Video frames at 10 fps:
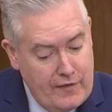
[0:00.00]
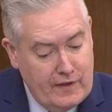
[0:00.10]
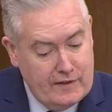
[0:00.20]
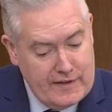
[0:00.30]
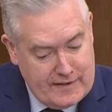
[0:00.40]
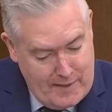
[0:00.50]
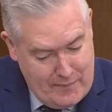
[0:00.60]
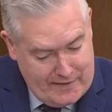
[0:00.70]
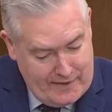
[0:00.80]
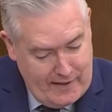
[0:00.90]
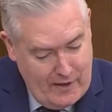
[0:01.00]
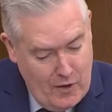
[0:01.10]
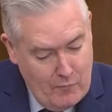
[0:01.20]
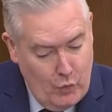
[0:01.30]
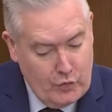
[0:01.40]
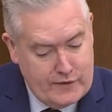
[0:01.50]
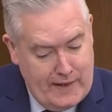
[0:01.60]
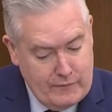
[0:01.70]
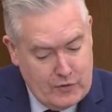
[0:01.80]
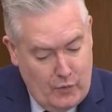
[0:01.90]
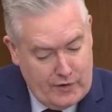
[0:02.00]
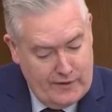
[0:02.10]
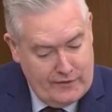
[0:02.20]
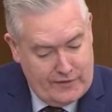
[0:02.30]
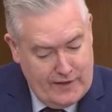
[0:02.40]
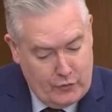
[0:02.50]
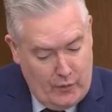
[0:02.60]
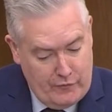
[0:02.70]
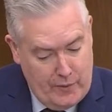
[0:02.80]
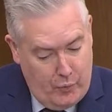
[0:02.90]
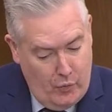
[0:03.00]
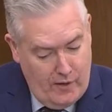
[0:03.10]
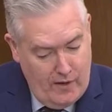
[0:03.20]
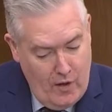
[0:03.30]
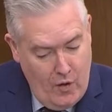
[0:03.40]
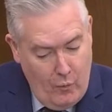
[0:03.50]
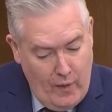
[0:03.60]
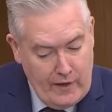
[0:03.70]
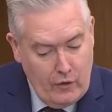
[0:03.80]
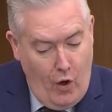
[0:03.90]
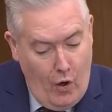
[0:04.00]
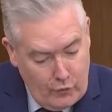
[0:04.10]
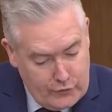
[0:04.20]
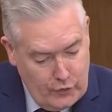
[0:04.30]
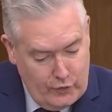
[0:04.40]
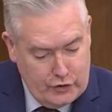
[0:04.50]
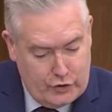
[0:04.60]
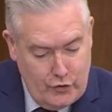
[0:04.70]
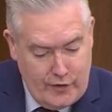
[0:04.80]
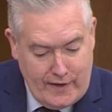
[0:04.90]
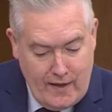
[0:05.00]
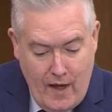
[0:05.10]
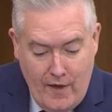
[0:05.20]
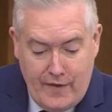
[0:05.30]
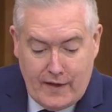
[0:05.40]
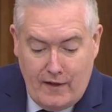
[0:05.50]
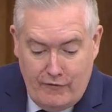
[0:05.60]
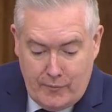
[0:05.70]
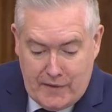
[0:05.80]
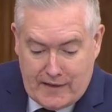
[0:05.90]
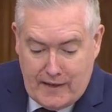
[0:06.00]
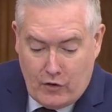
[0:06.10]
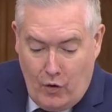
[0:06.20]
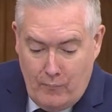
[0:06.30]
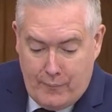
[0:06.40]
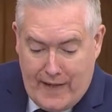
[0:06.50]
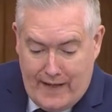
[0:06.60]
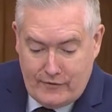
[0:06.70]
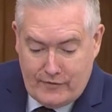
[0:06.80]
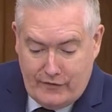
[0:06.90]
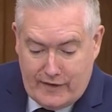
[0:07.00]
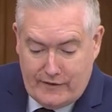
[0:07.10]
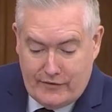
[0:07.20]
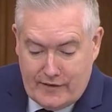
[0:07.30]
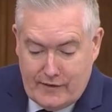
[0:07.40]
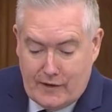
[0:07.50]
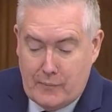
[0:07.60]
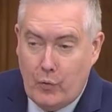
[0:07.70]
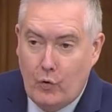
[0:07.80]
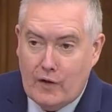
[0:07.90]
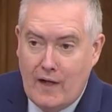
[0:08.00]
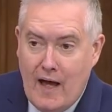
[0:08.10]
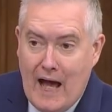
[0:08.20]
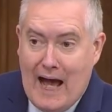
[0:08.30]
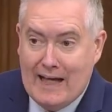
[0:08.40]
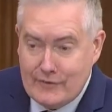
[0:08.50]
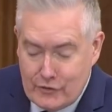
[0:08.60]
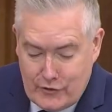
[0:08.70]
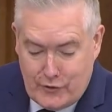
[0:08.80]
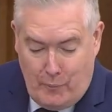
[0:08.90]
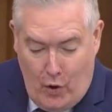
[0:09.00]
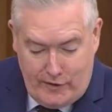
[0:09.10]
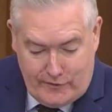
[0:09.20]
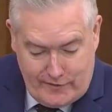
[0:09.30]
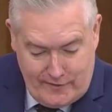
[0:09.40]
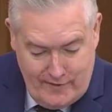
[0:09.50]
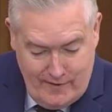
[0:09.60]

the lead committee more time to work on its Stage 1 report, while also ensuring the government can comprehensively consider the report and its response.